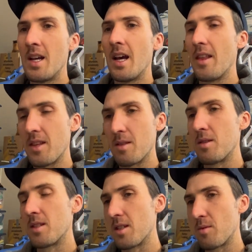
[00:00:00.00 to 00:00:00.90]
I think
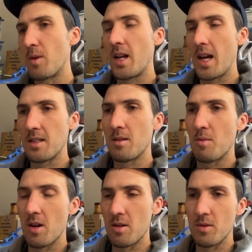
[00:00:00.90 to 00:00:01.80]
this is when Aston
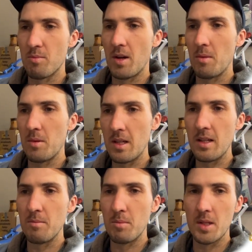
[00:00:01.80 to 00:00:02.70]
Martin was probably
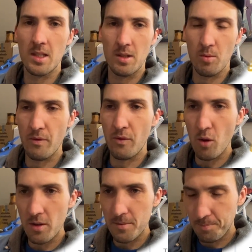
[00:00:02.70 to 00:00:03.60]
in business with
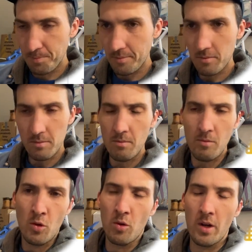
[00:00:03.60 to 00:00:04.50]
Ford
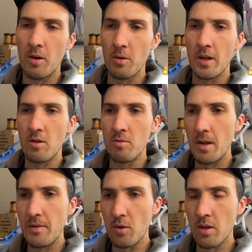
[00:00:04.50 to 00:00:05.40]
or outright owned by
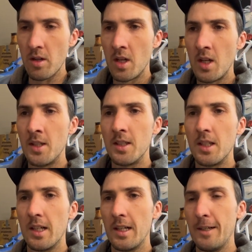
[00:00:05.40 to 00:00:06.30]
Ford.
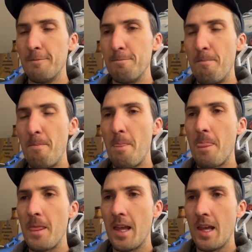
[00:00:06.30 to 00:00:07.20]

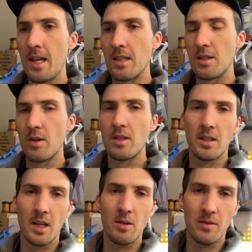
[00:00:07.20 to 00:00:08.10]
And so I thought
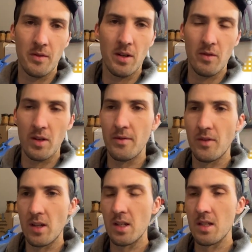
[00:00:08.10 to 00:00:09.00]
that was very, very
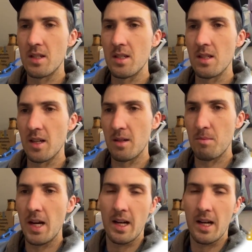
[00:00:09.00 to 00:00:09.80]
funny to see like my